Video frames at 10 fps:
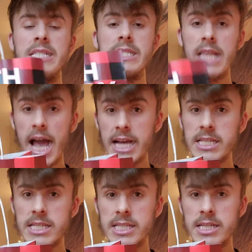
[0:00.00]

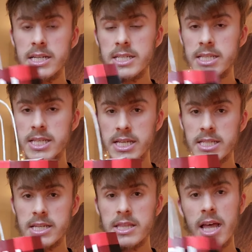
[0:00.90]
last
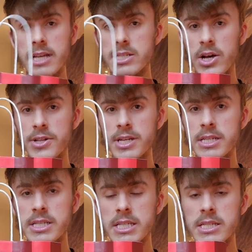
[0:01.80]
holiday
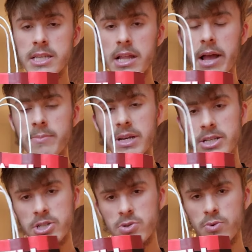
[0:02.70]
season at my
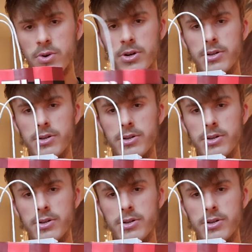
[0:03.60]
store,